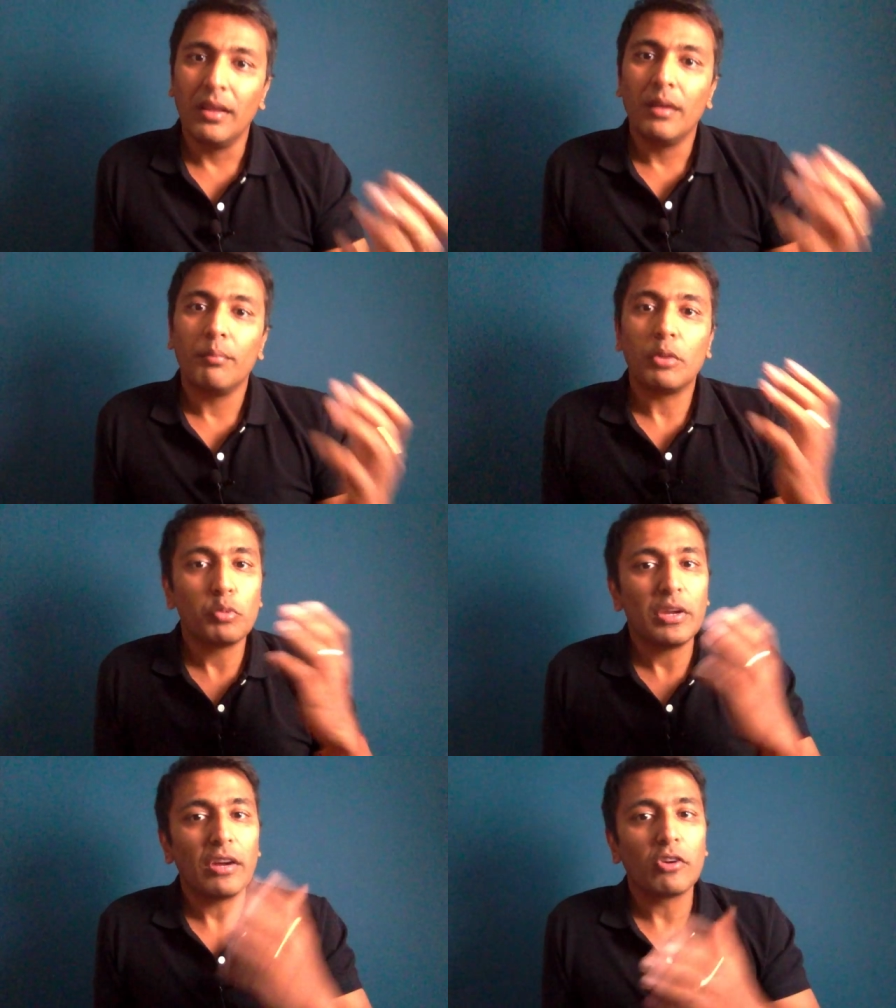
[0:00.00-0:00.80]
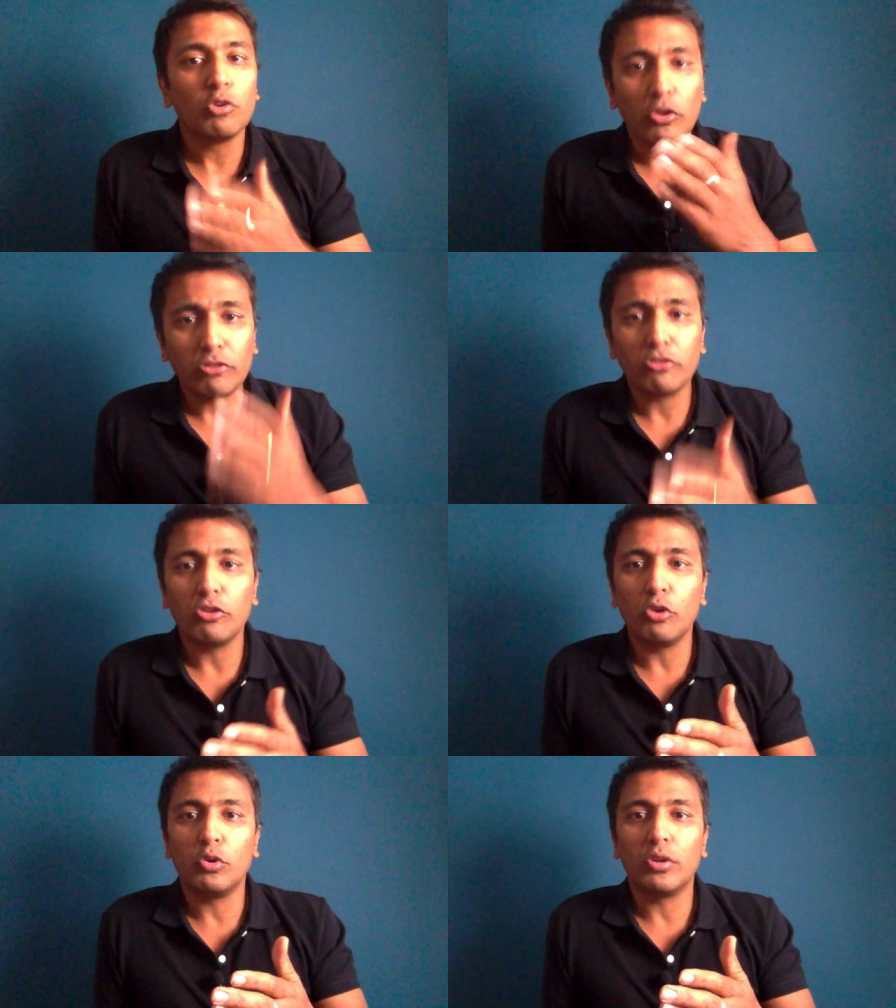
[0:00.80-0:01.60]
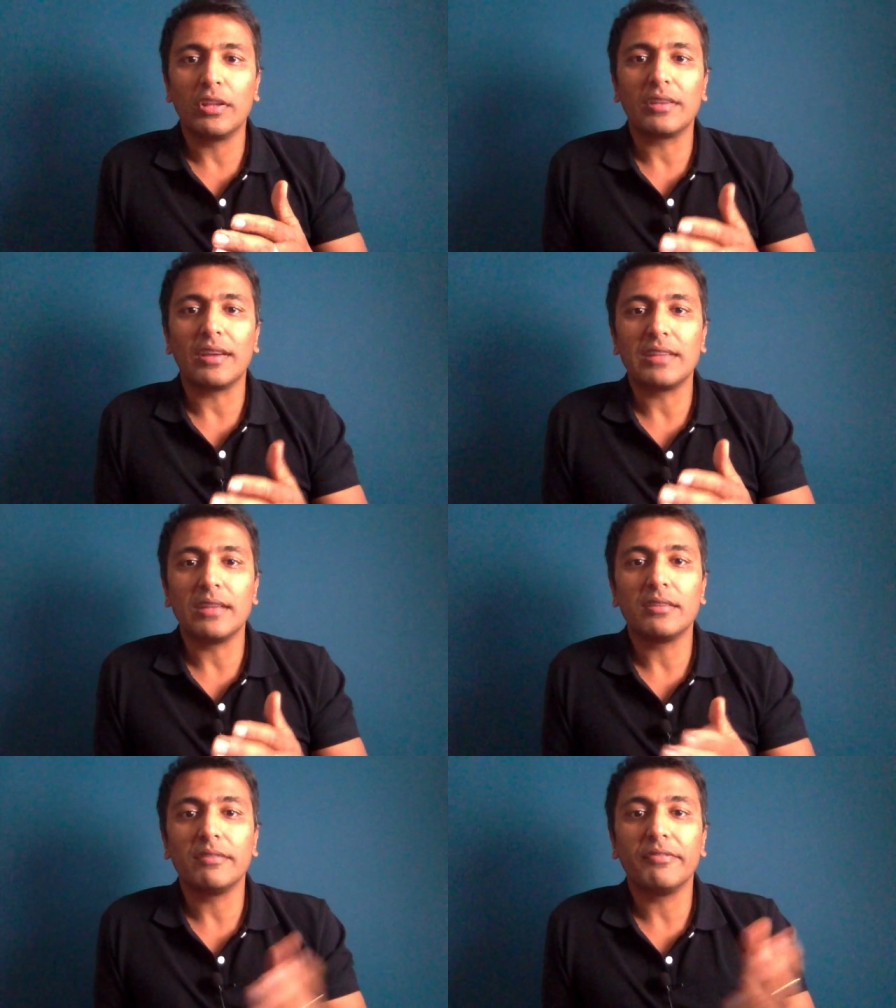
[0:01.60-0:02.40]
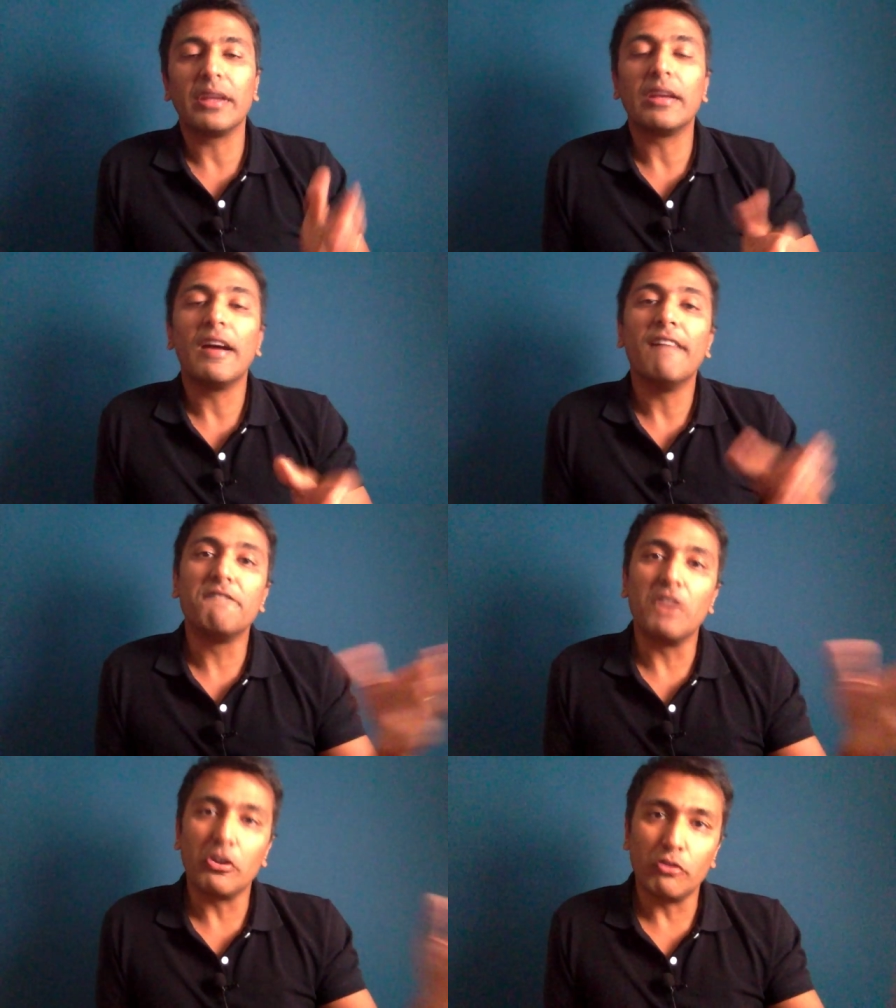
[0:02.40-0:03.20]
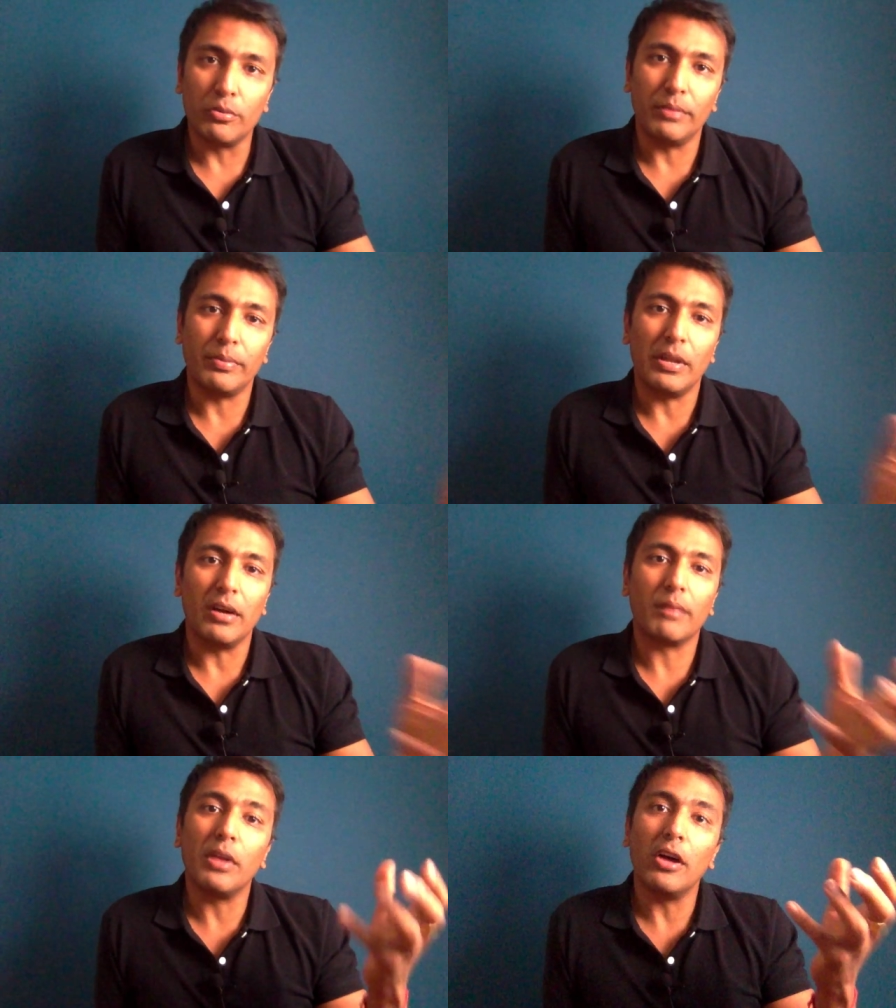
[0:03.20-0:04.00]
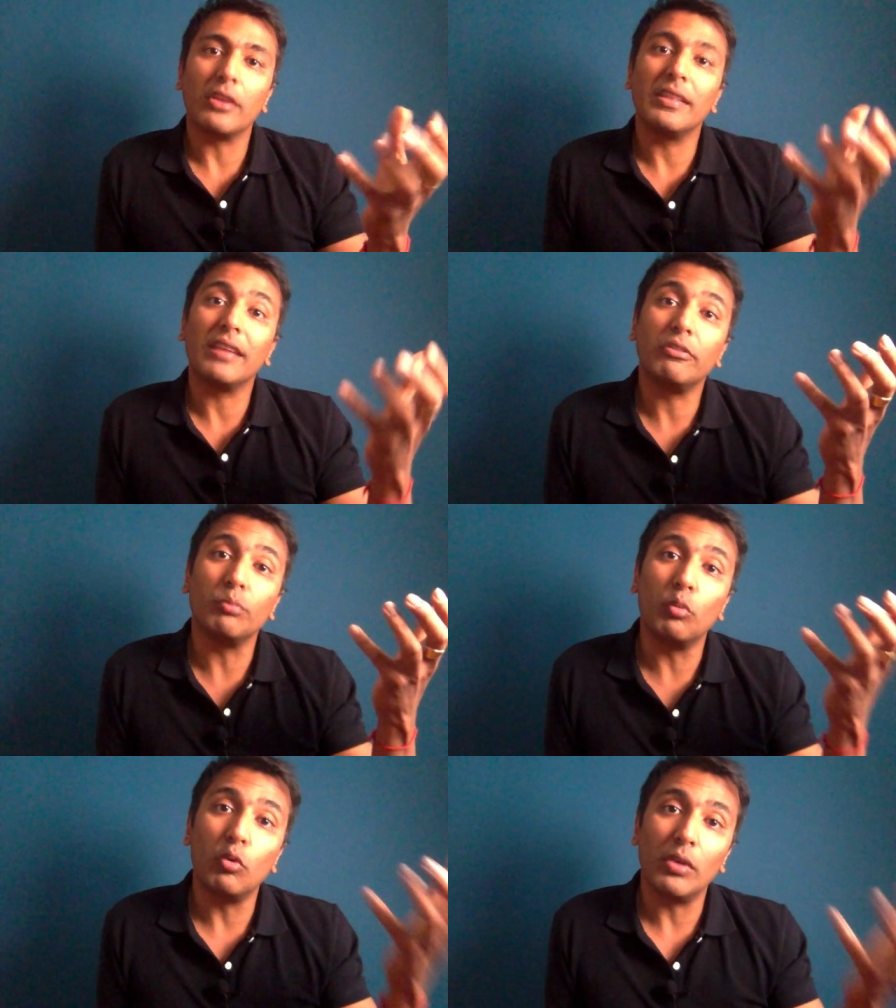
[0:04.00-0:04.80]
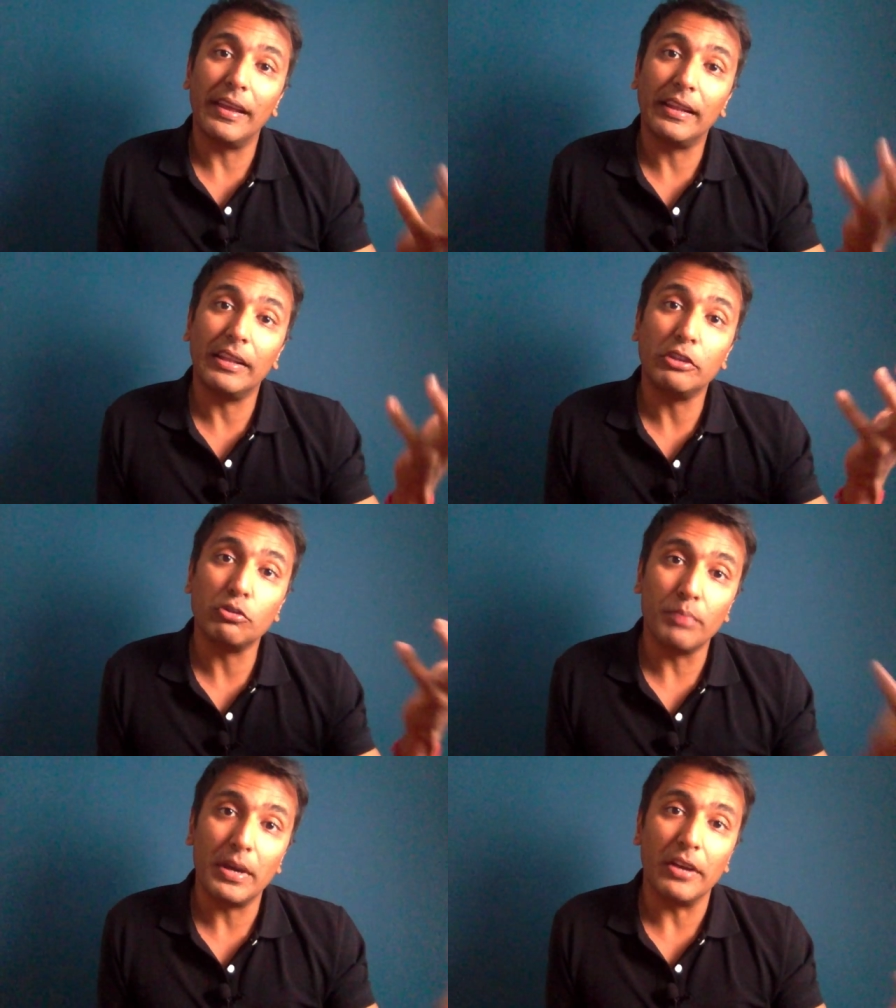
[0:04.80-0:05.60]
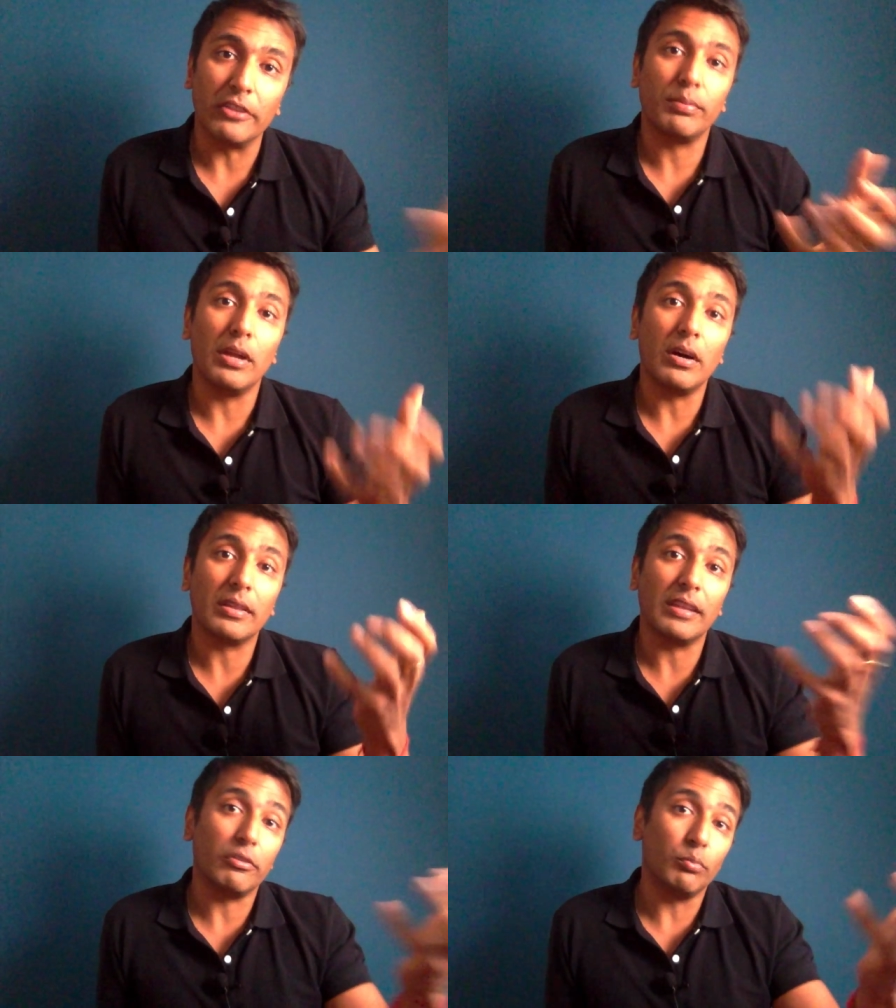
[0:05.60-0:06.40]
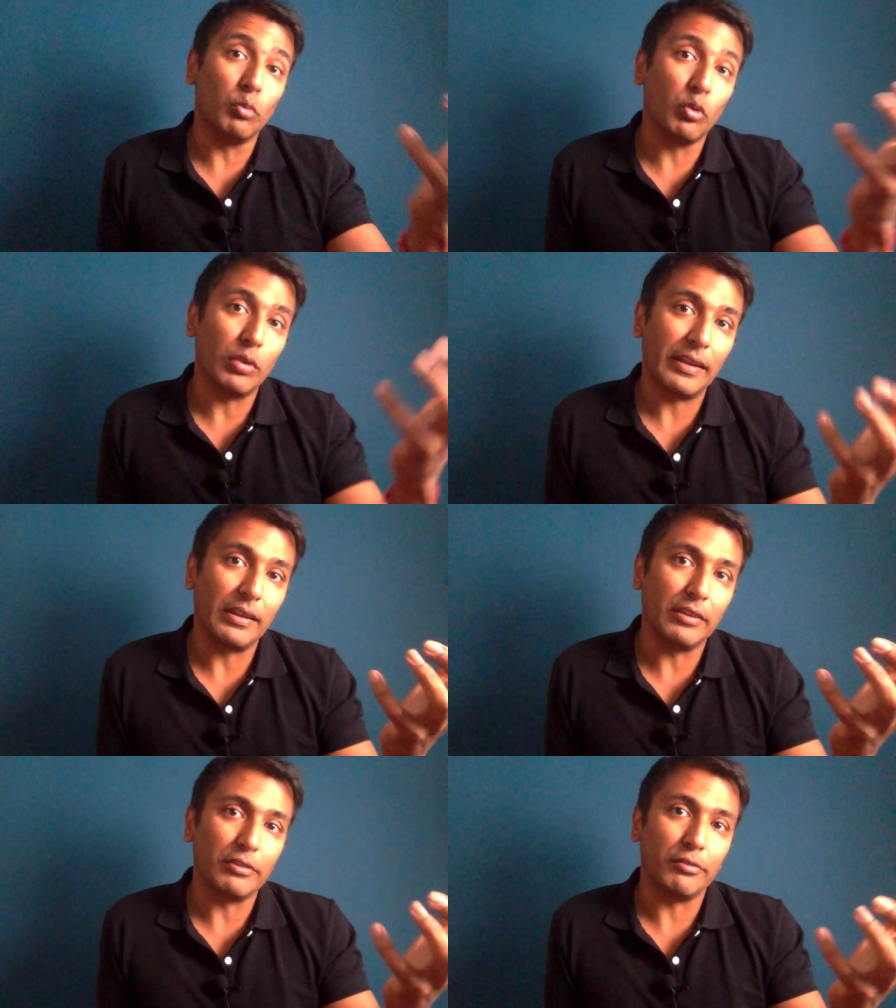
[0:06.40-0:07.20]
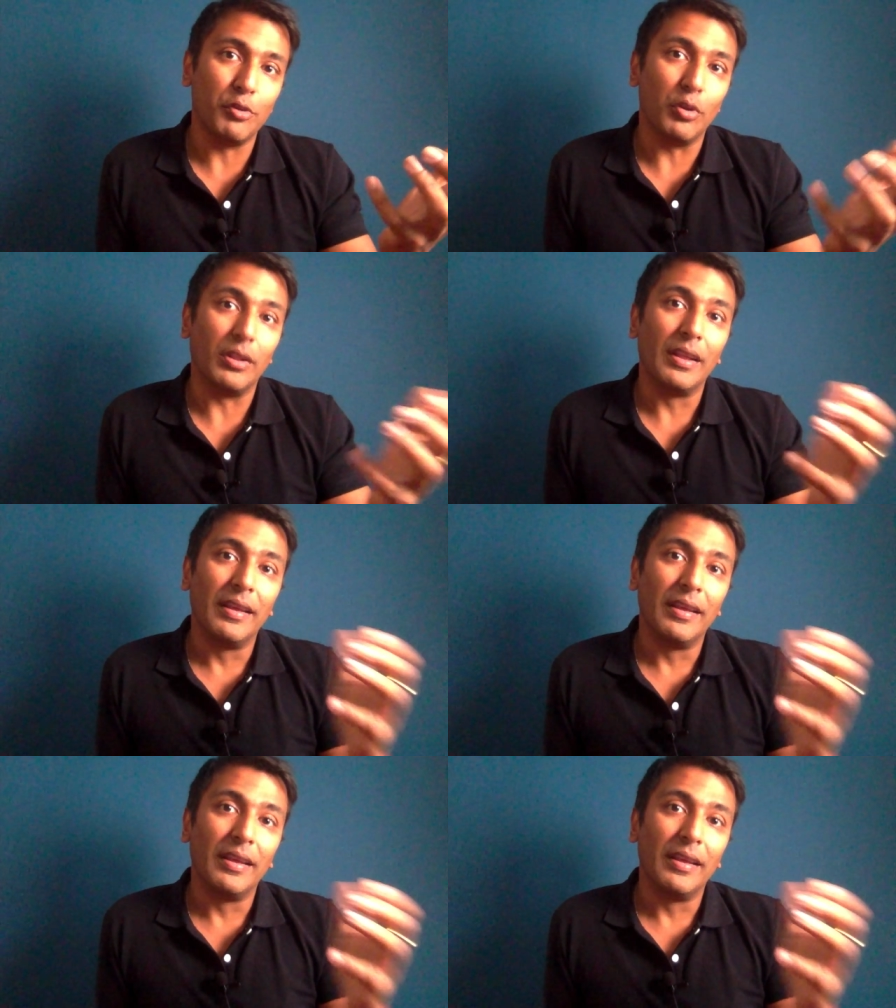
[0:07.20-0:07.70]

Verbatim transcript: but we are not so good at identifying vulnerable plaque, plaque that is more likely to burst, plaque that is more likely to fall.